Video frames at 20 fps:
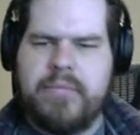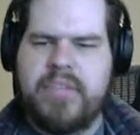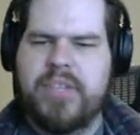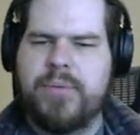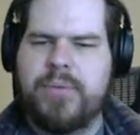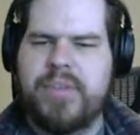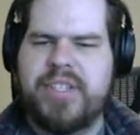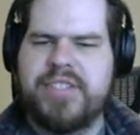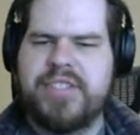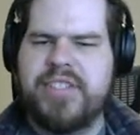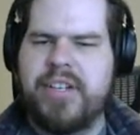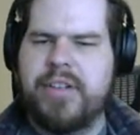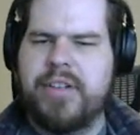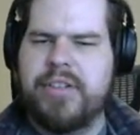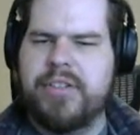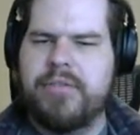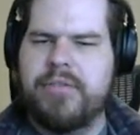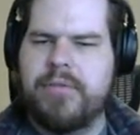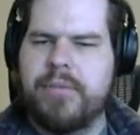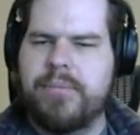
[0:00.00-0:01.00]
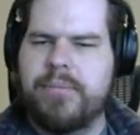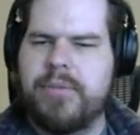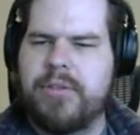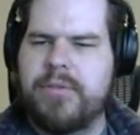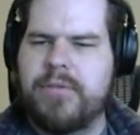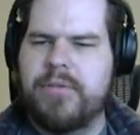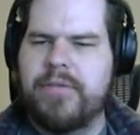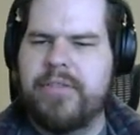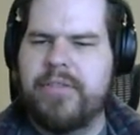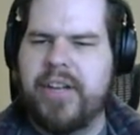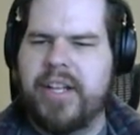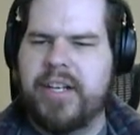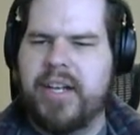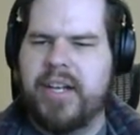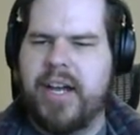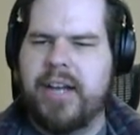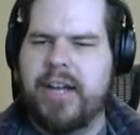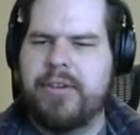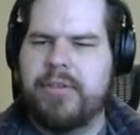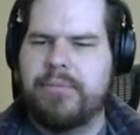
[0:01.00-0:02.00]
With the tug, you remove an
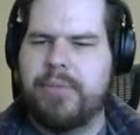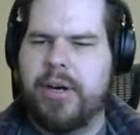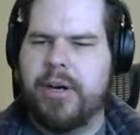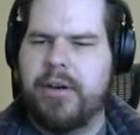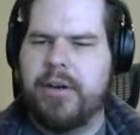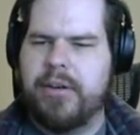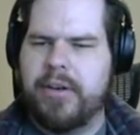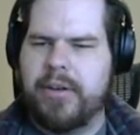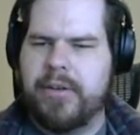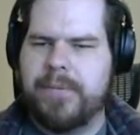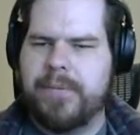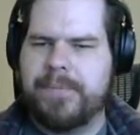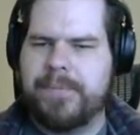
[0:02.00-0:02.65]
iron bar.